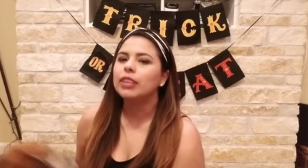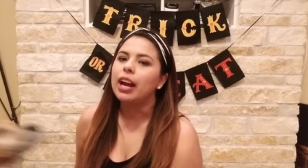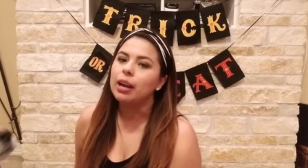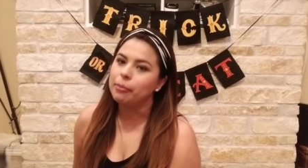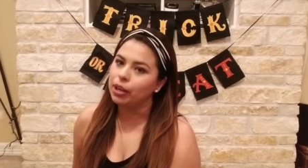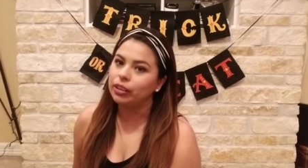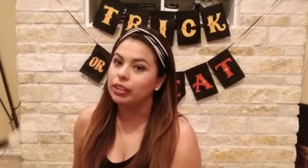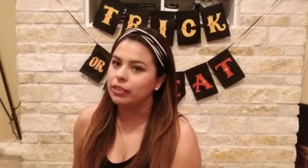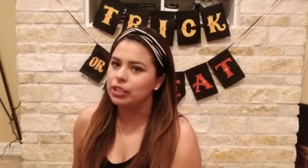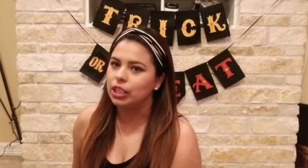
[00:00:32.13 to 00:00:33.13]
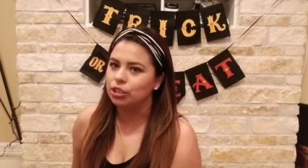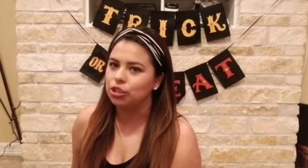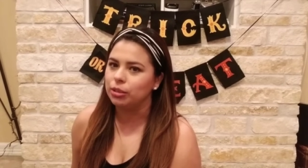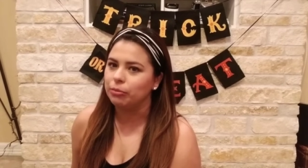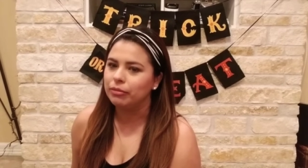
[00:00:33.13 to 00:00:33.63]
I barely even touched
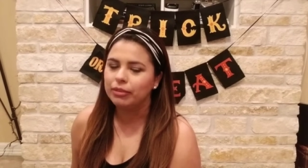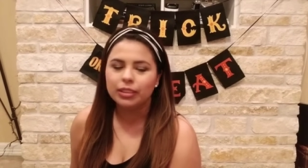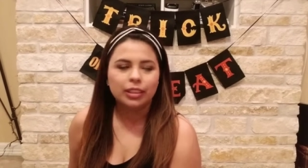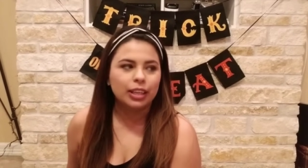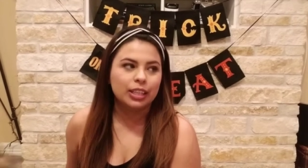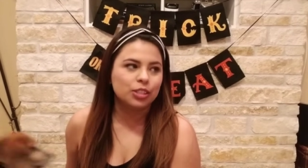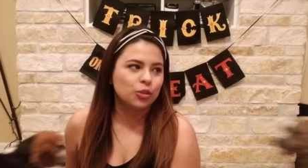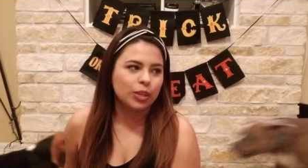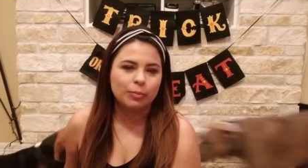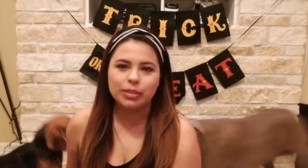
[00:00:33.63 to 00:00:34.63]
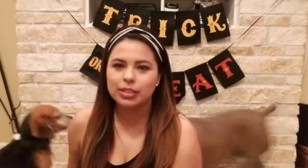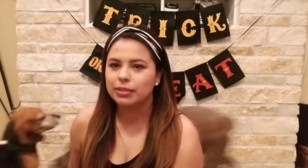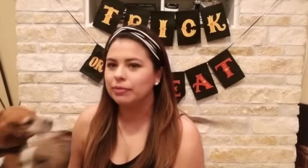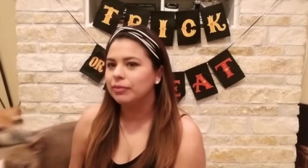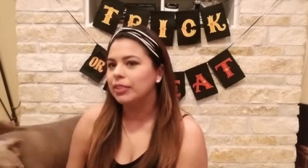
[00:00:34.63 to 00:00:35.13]
him, and he screams.
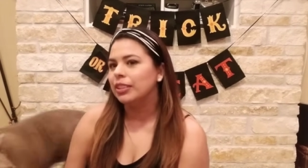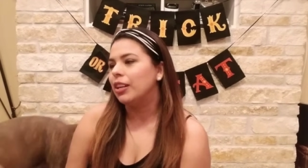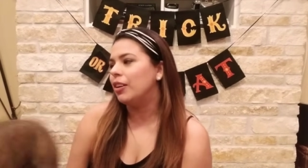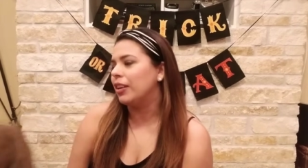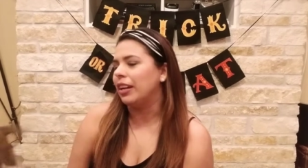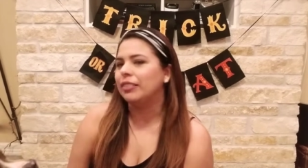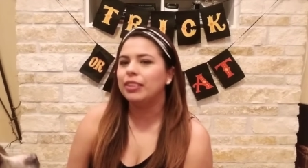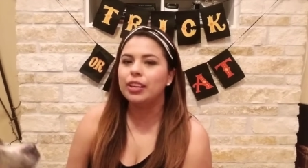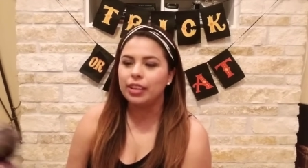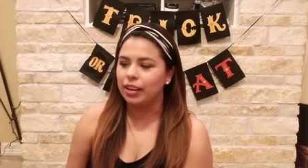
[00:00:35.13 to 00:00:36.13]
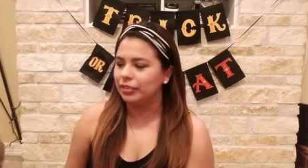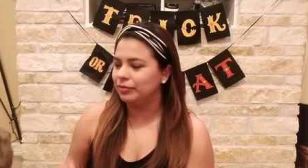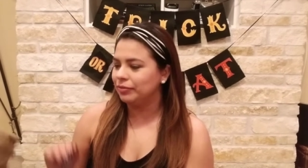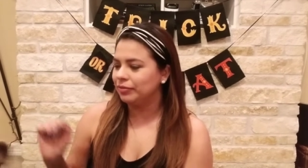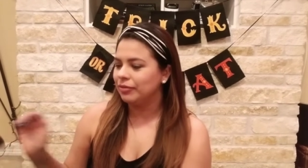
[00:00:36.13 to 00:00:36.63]
Okay, there they are.
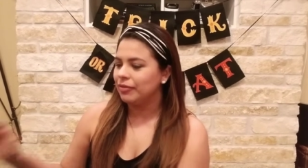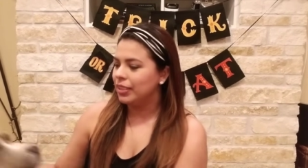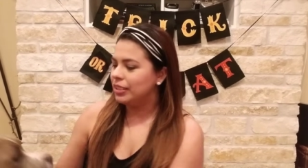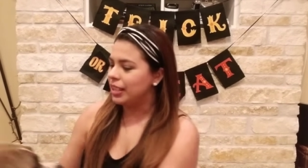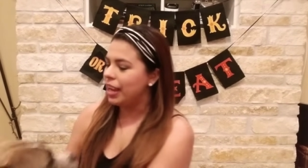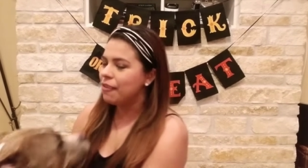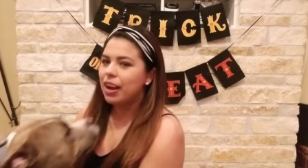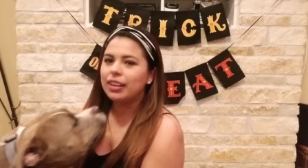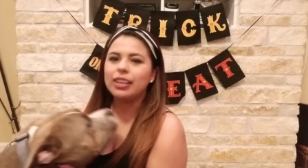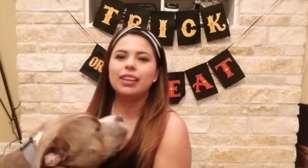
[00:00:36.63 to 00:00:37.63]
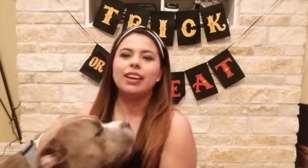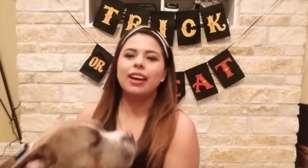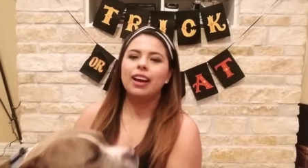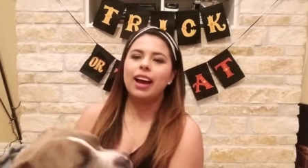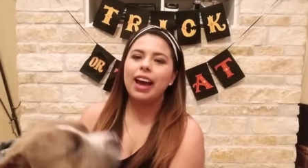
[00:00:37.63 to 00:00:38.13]
Say, hey, Rocky.
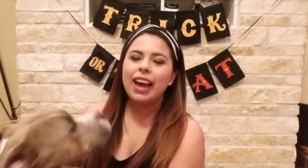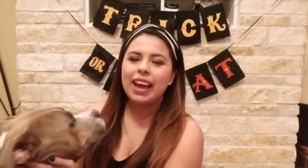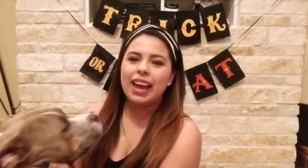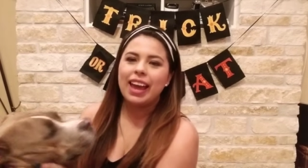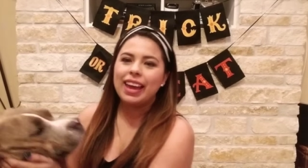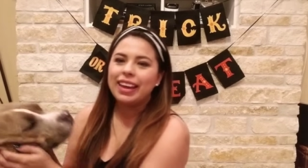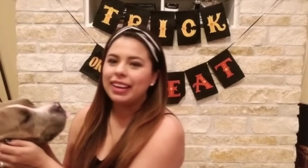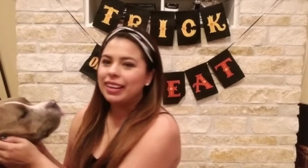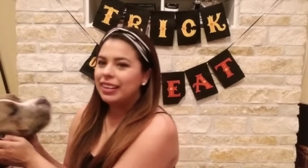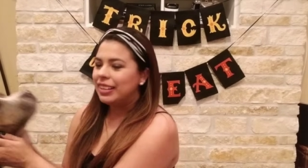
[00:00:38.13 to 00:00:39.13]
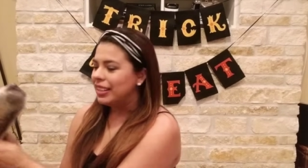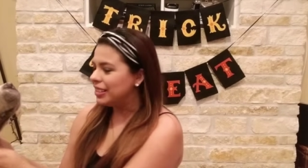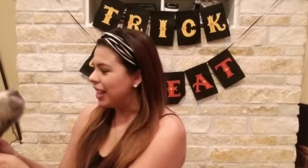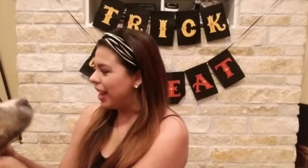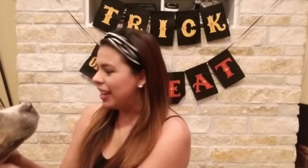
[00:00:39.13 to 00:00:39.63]
Hi. You
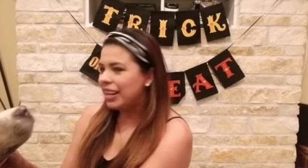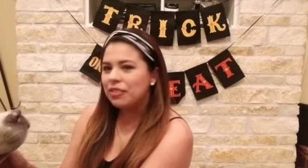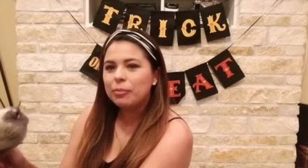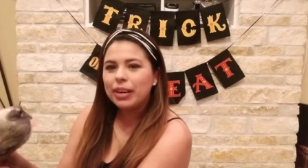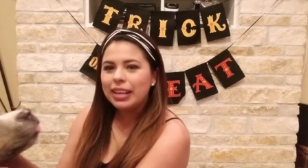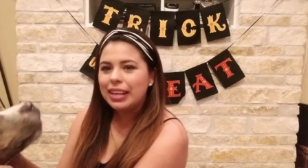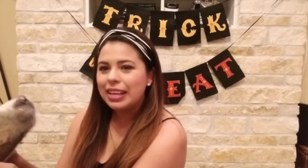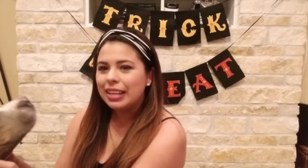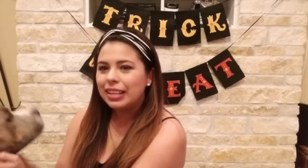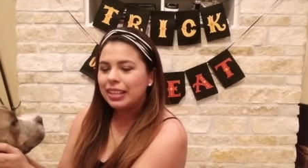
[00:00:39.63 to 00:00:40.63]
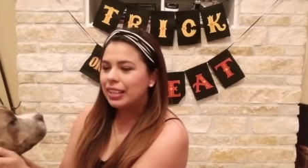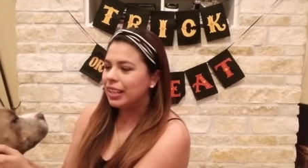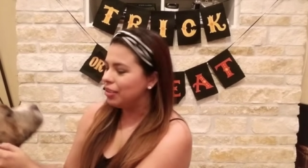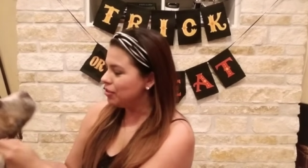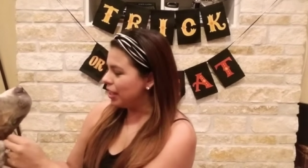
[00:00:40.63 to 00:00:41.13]
say hi to everybody?
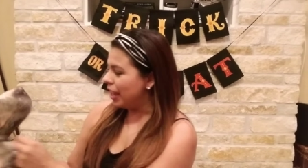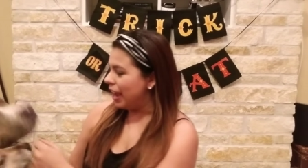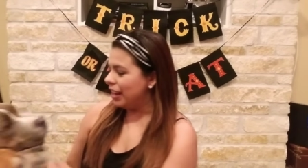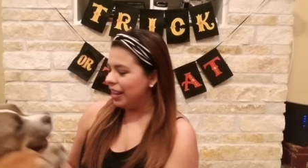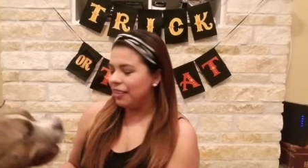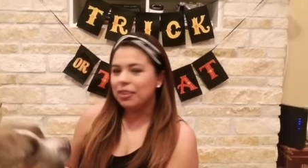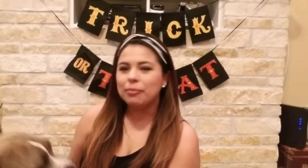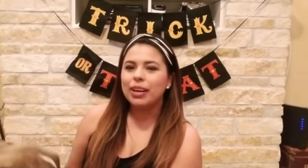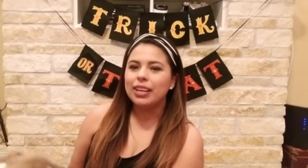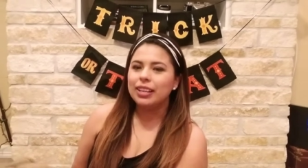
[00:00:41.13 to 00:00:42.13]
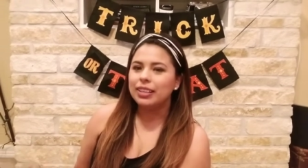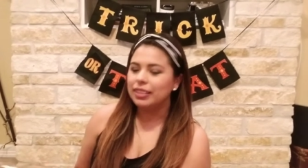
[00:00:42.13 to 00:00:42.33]
Can you say hi to everybody?